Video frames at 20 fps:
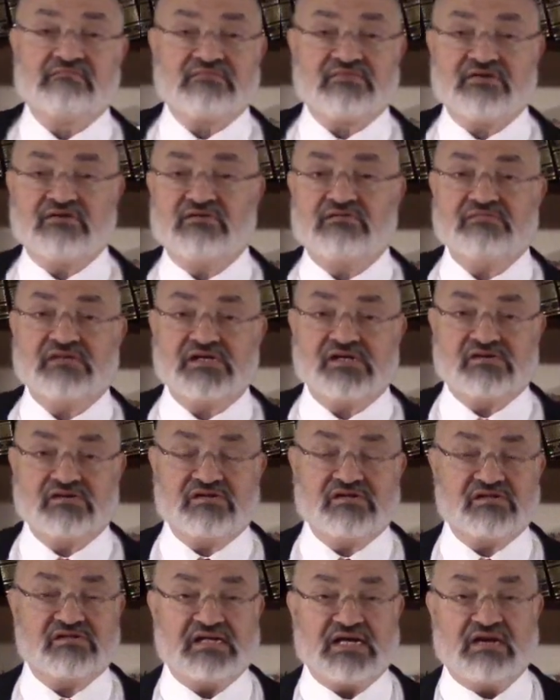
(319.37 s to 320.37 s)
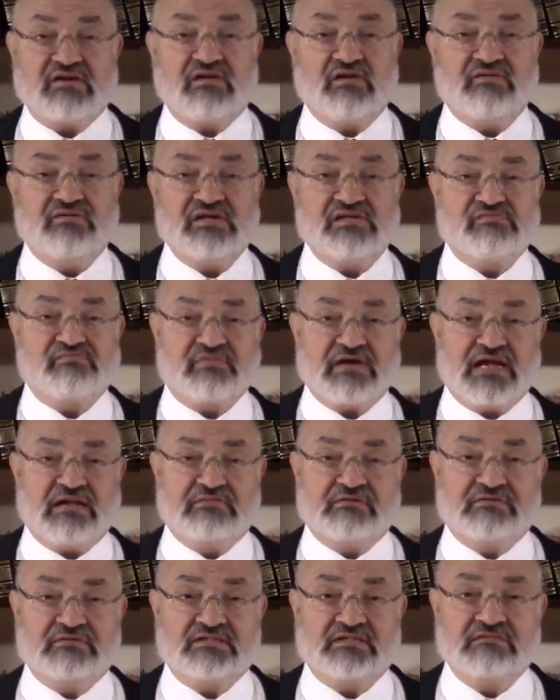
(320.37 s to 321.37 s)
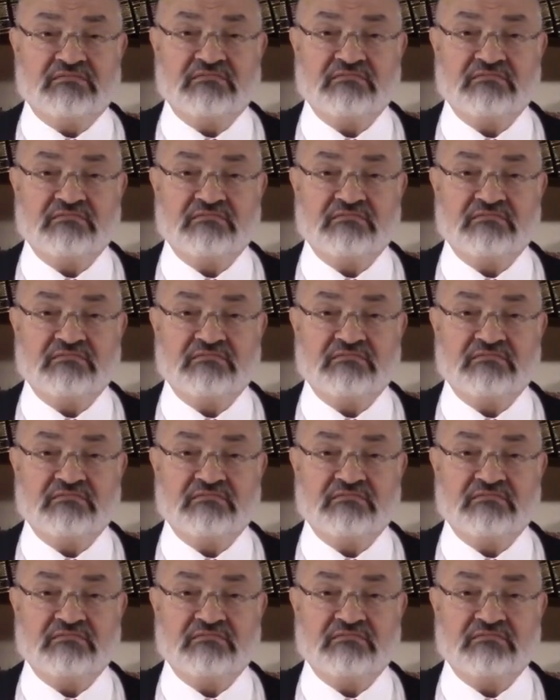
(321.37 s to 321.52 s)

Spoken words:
Oh my goodness, they had all these problems.